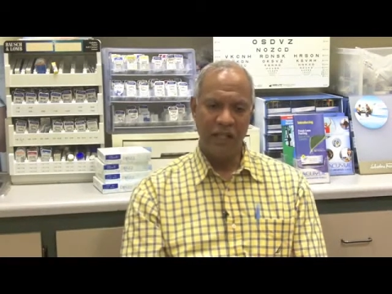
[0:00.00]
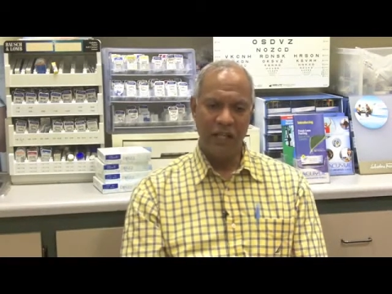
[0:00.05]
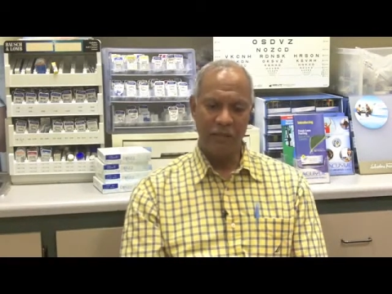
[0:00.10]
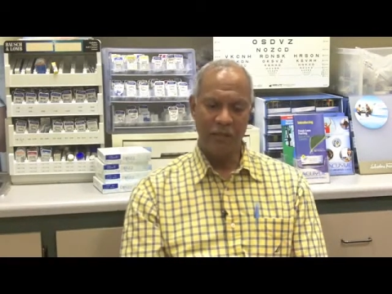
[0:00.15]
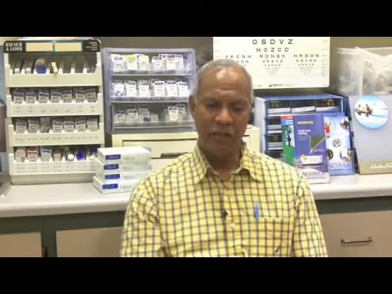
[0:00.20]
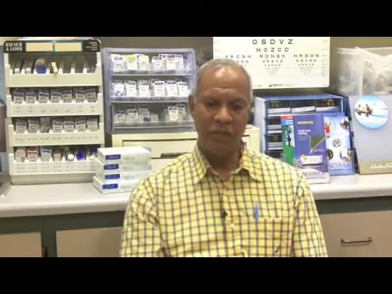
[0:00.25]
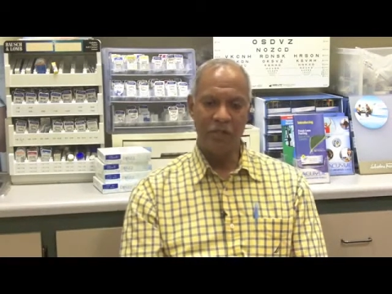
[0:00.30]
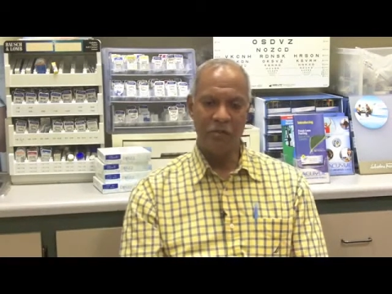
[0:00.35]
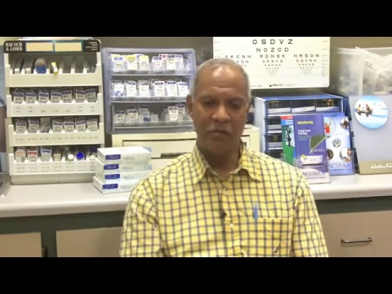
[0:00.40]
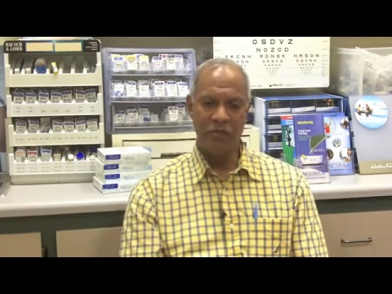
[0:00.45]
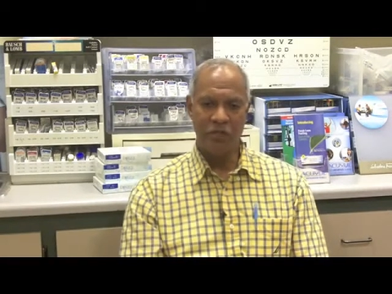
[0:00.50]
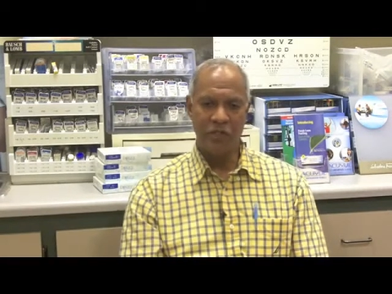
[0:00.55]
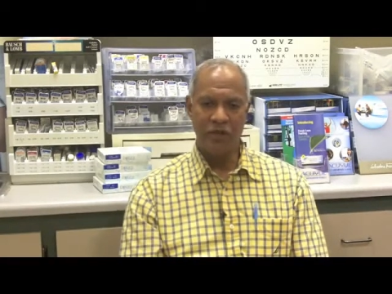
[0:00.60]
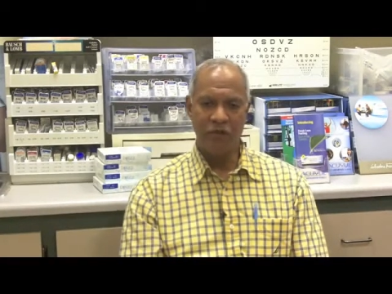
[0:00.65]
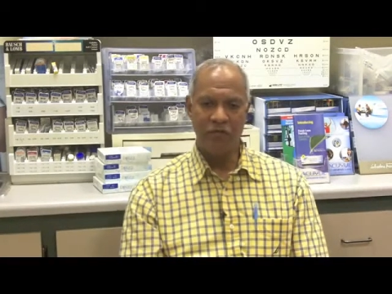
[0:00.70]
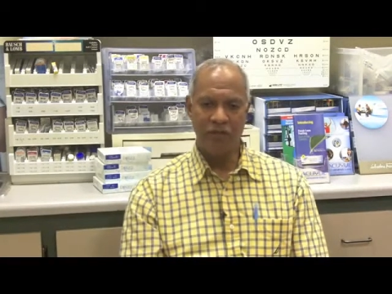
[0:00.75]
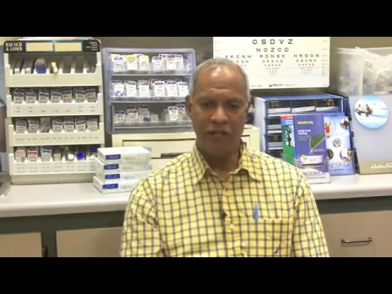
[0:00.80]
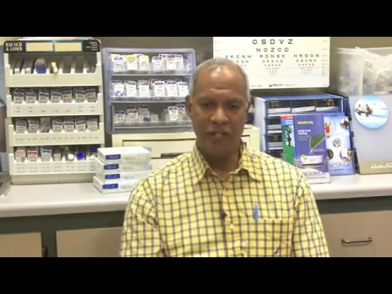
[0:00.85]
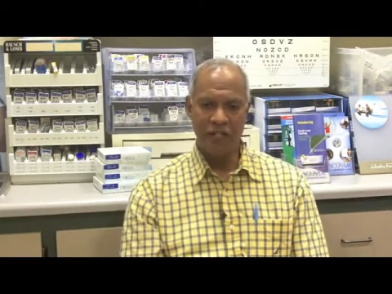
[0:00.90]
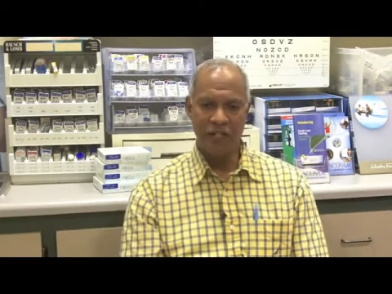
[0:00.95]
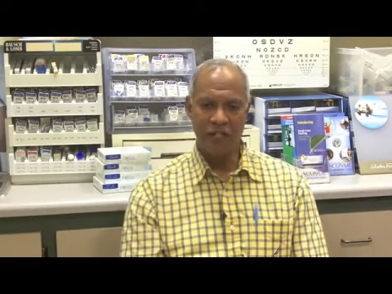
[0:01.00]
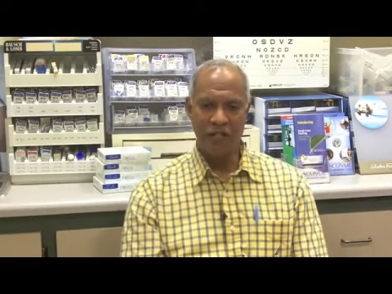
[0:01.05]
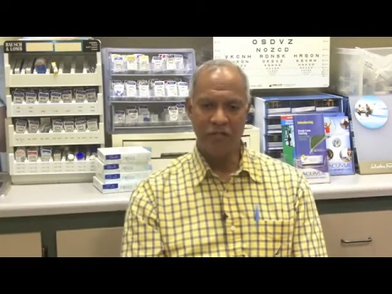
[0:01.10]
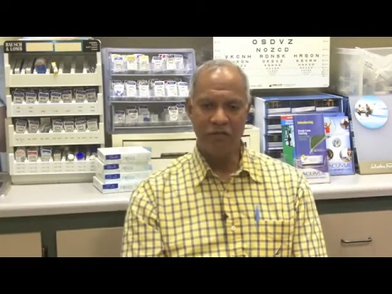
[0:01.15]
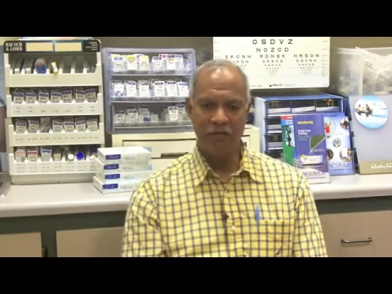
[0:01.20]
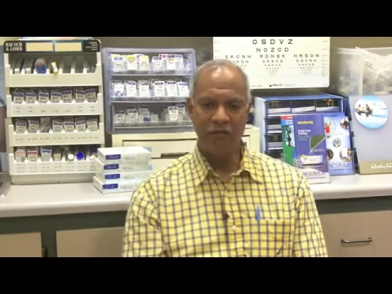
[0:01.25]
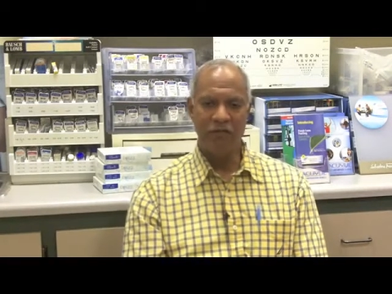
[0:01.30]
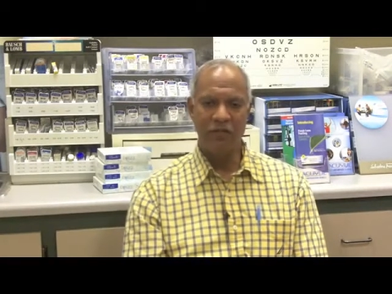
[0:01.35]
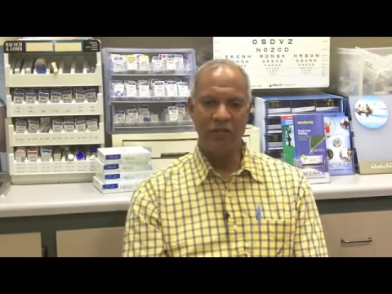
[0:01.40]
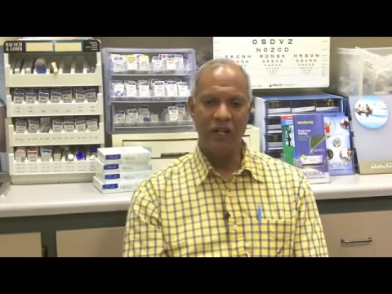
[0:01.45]
And because it was so
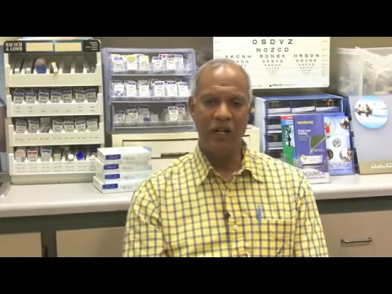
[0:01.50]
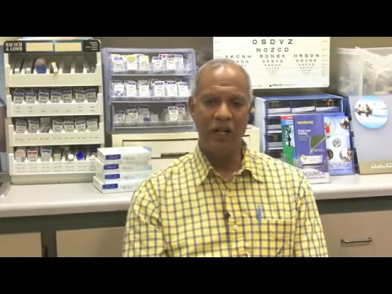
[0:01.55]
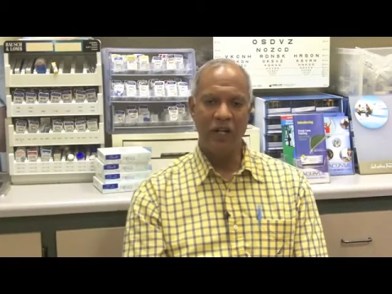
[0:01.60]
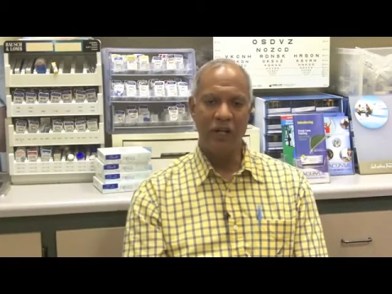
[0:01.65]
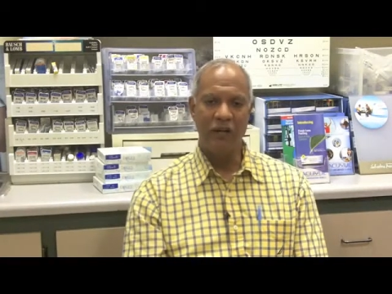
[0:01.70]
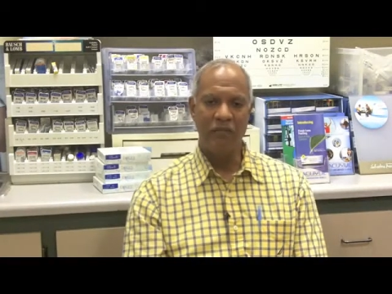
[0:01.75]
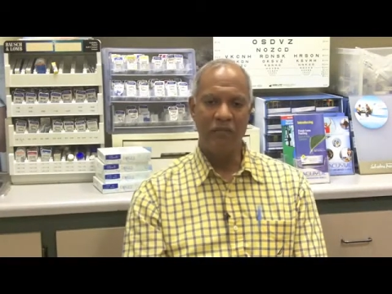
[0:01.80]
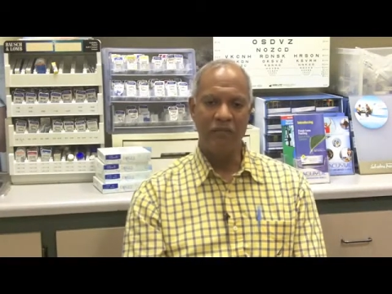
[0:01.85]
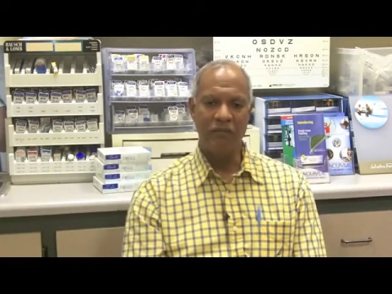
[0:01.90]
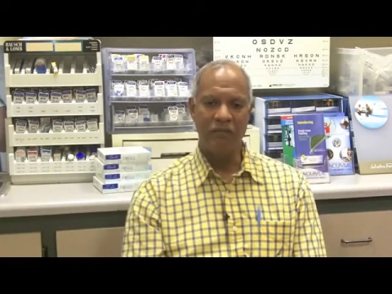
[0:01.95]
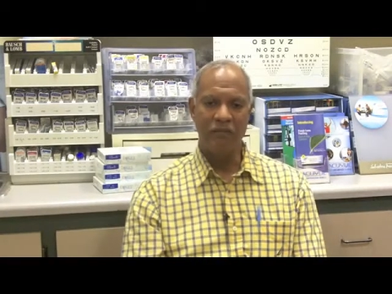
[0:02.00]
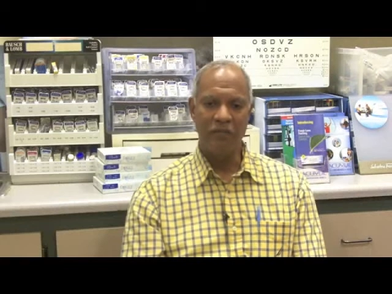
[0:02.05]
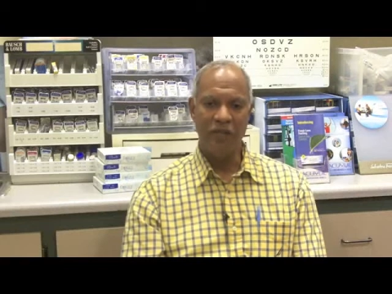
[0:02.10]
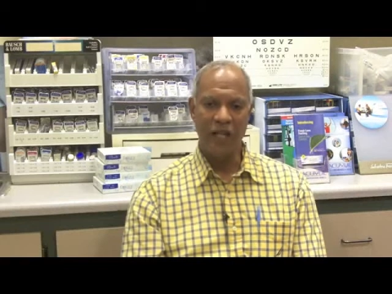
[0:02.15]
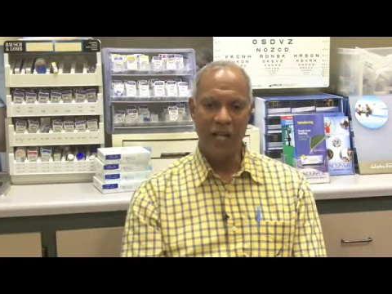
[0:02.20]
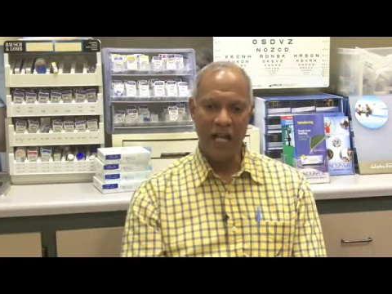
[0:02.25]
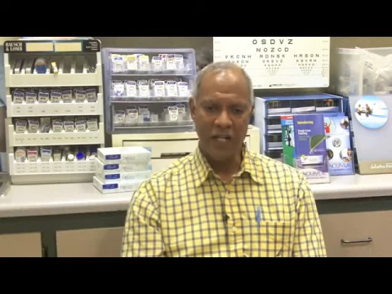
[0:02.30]
invasive, the